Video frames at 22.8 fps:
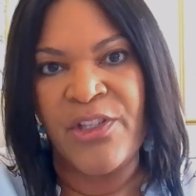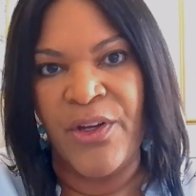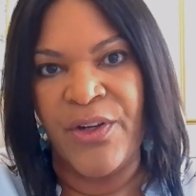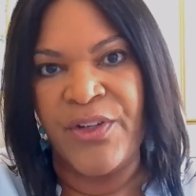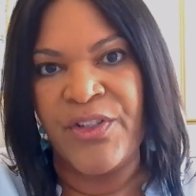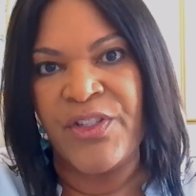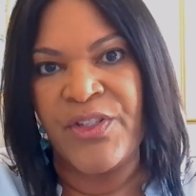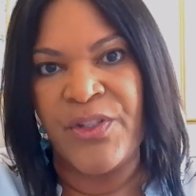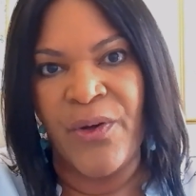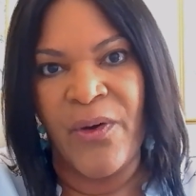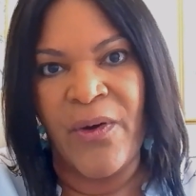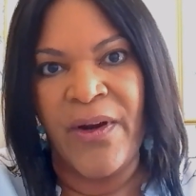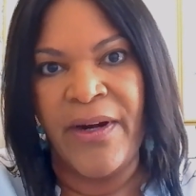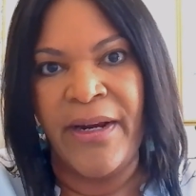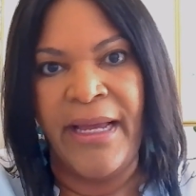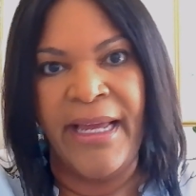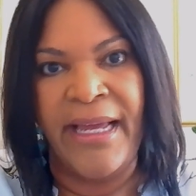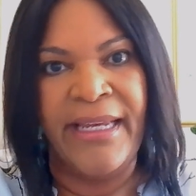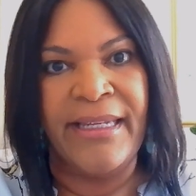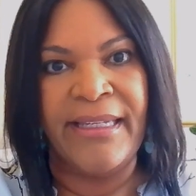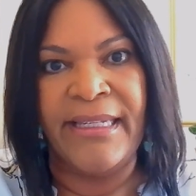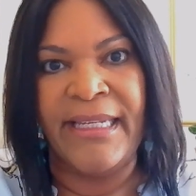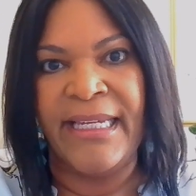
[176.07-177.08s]
going to
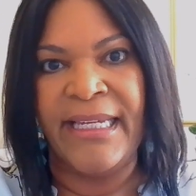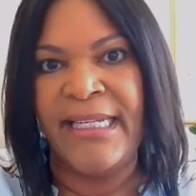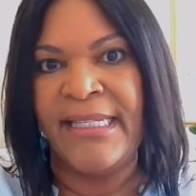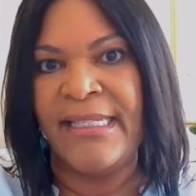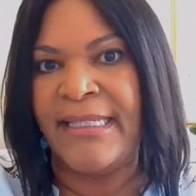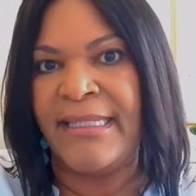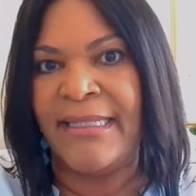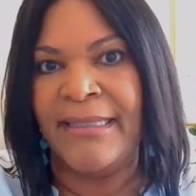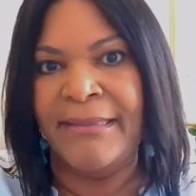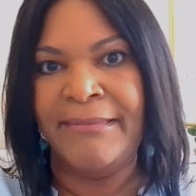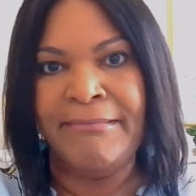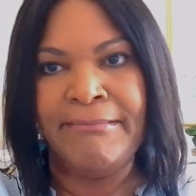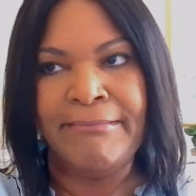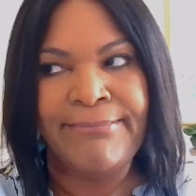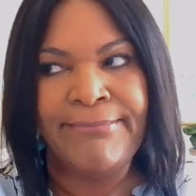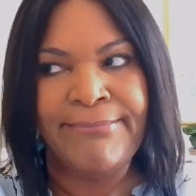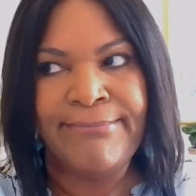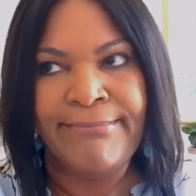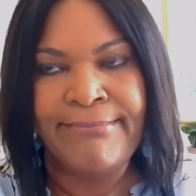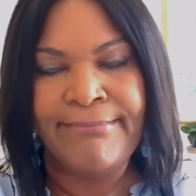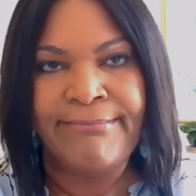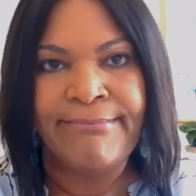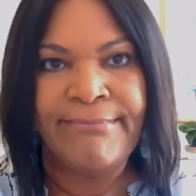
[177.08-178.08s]
start at least,
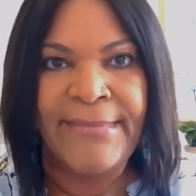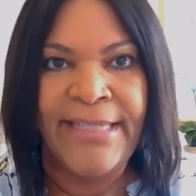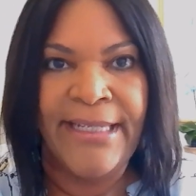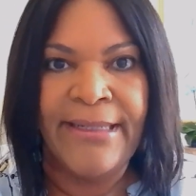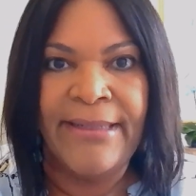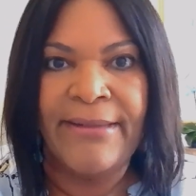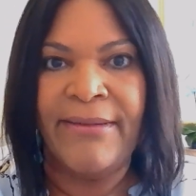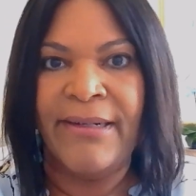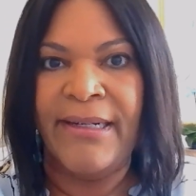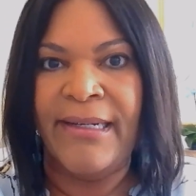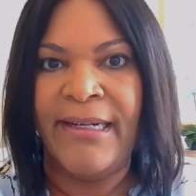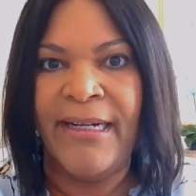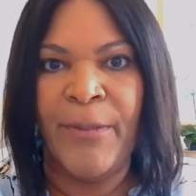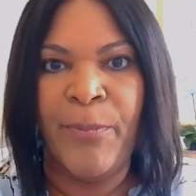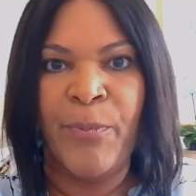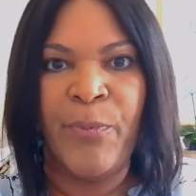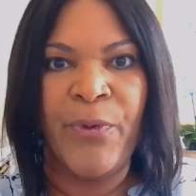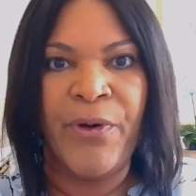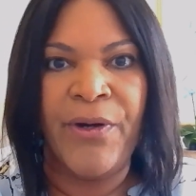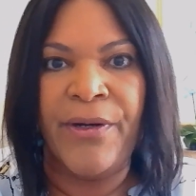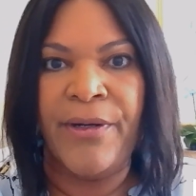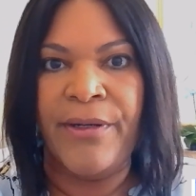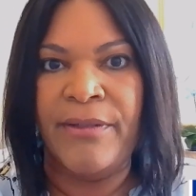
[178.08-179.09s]
you know,
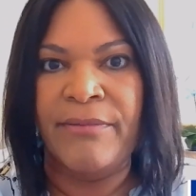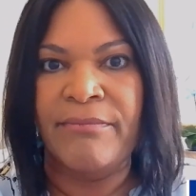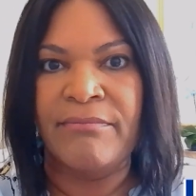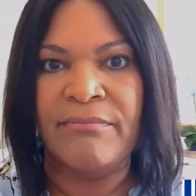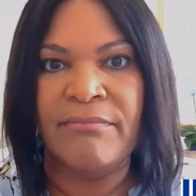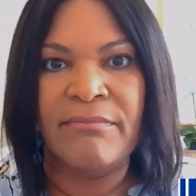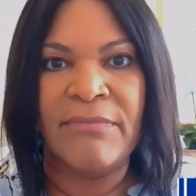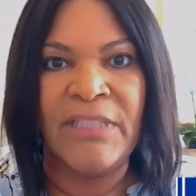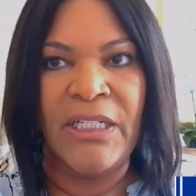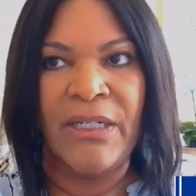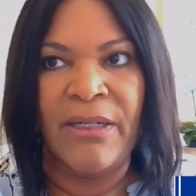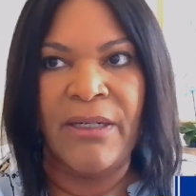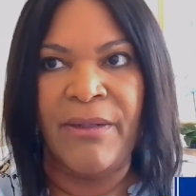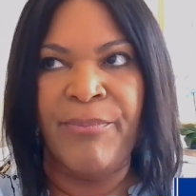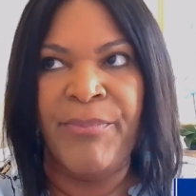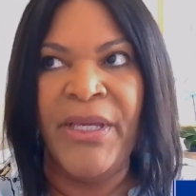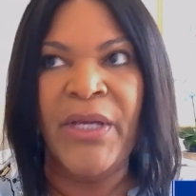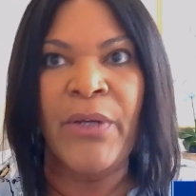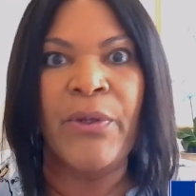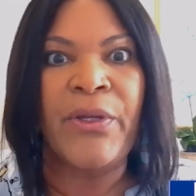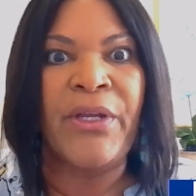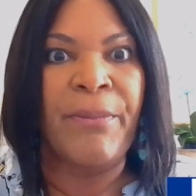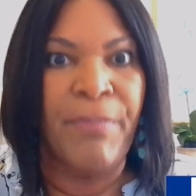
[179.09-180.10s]
upward, you know, $1
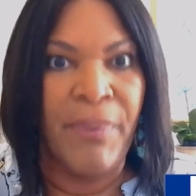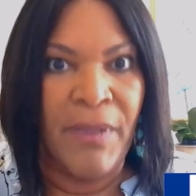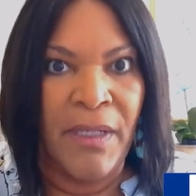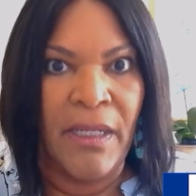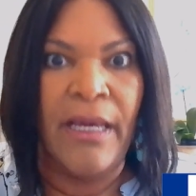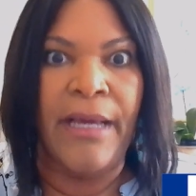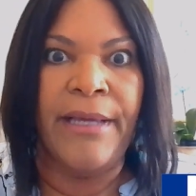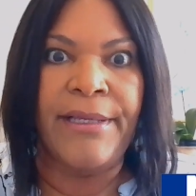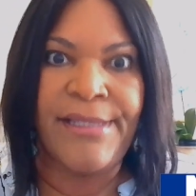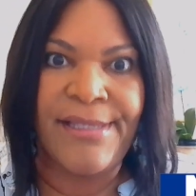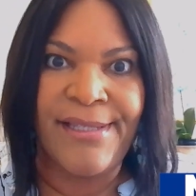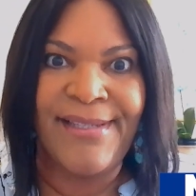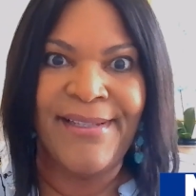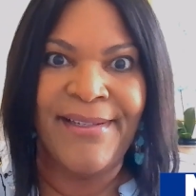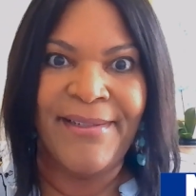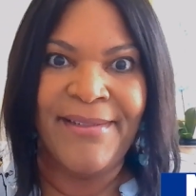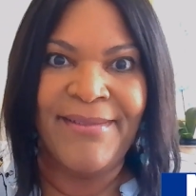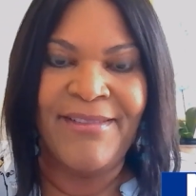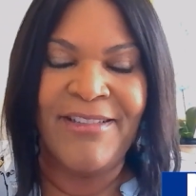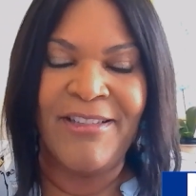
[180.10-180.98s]
million plus,